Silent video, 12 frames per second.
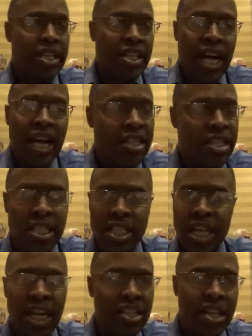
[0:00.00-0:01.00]
And I
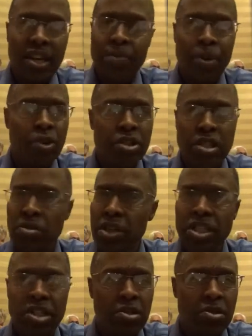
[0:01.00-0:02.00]
just got a personal
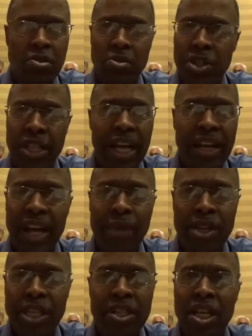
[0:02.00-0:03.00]
issue with that.
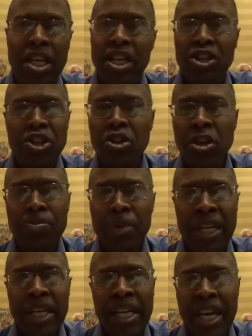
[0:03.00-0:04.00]
I mean, you could
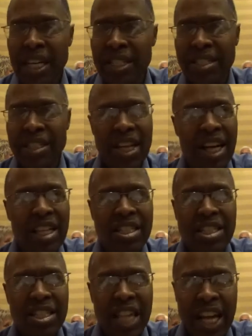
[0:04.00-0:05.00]
be a
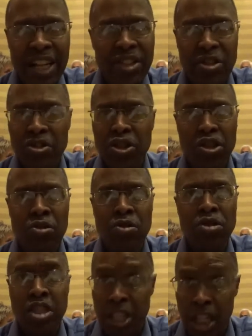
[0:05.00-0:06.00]
second or
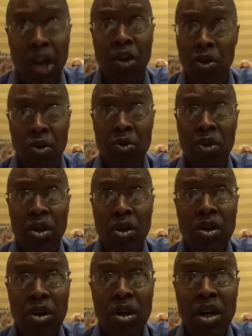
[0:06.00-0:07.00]
two slow,
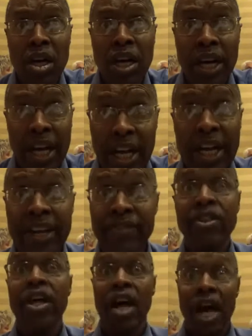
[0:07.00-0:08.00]

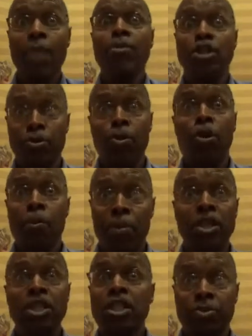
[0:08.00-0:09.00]
and how much more
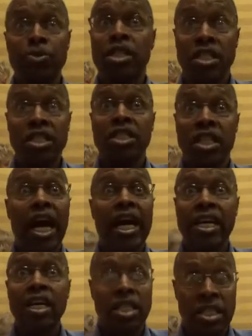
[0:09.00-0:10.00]
punishment is this
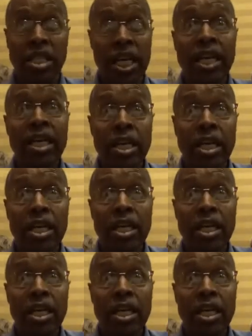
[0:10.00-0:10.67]
guy gonna take?